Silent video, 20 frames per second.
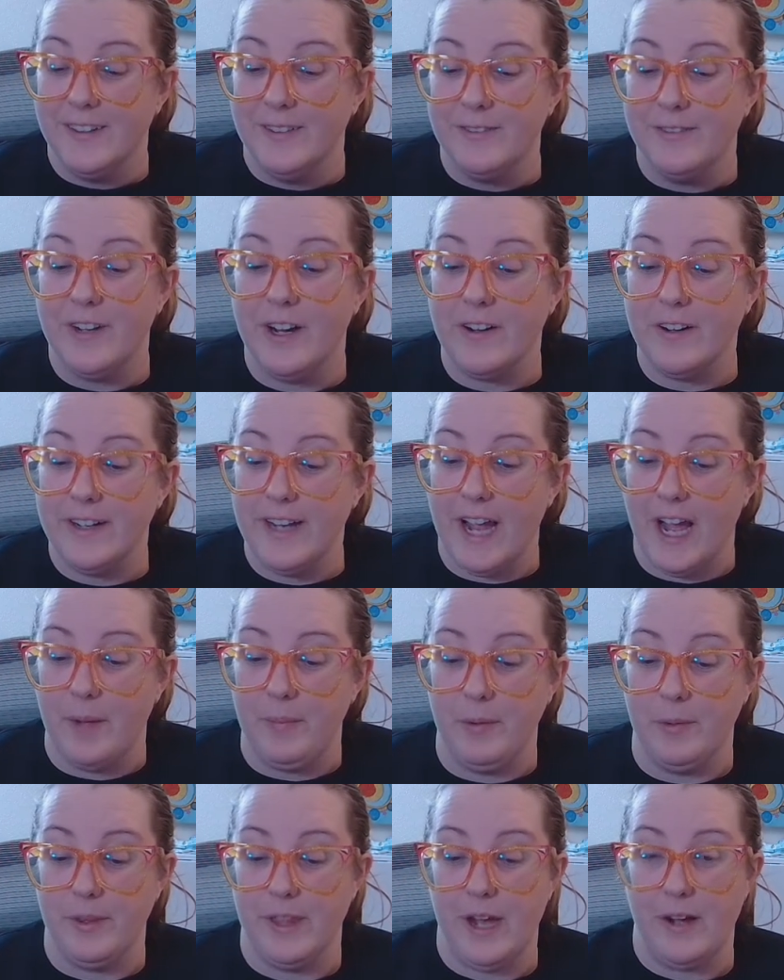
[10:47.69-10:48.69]
Very
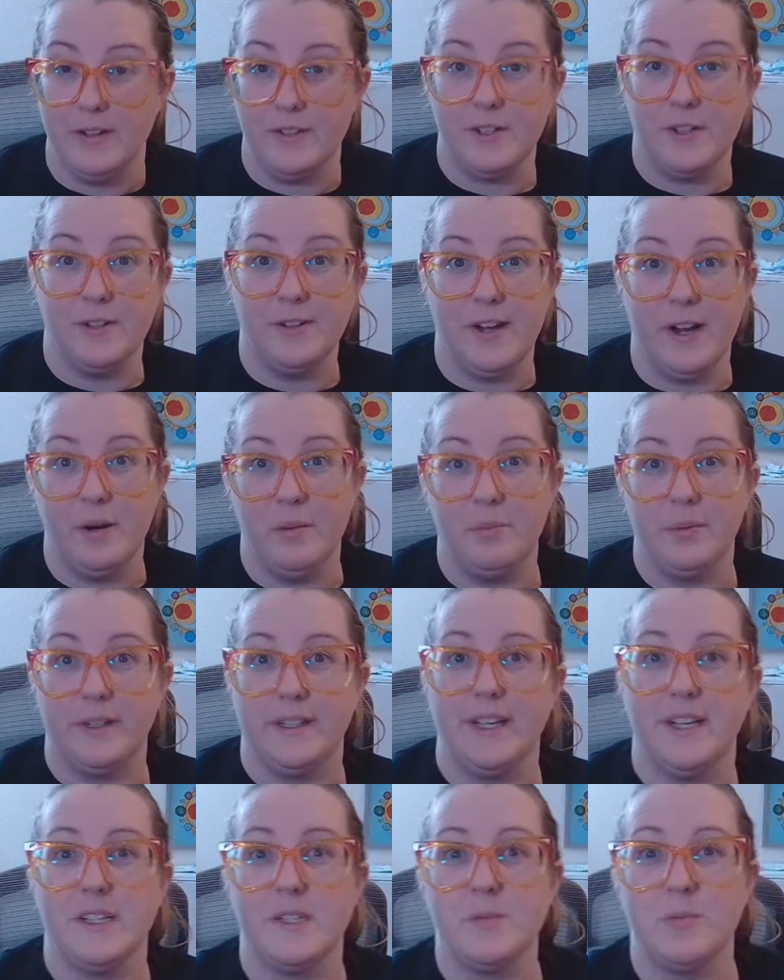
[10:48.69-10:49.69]
happy with how it turned out, but
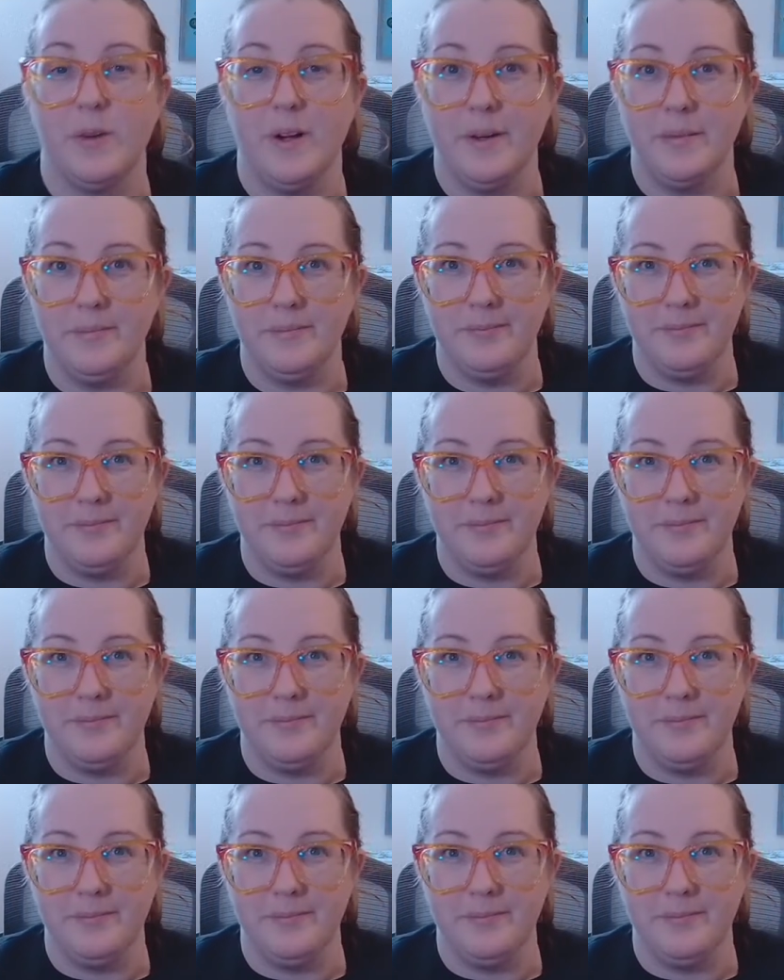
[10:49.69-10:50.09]
guess what?